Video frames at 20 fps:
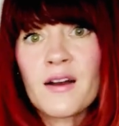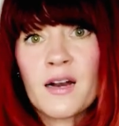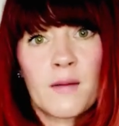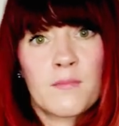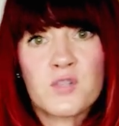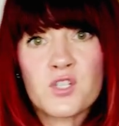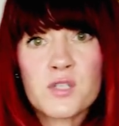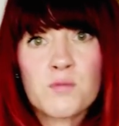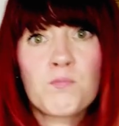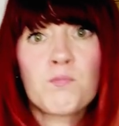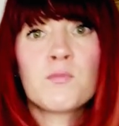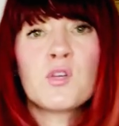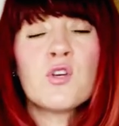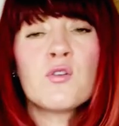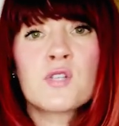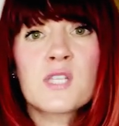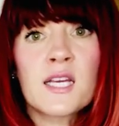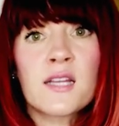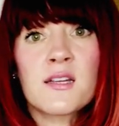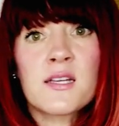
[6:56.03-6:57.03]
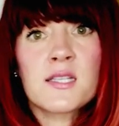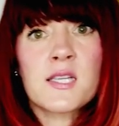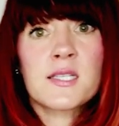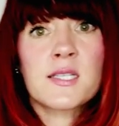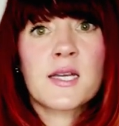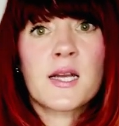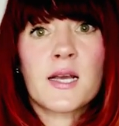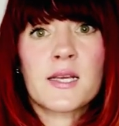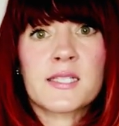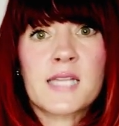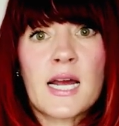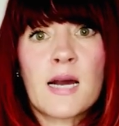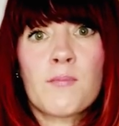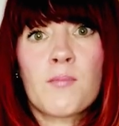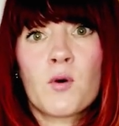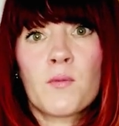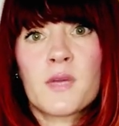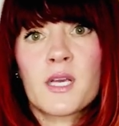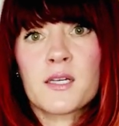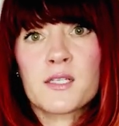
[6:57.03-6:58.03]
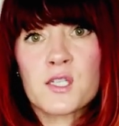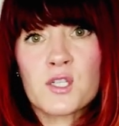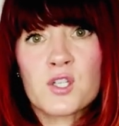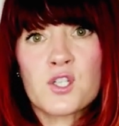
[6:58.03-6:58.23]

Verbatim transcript: and I'm just using this as an example because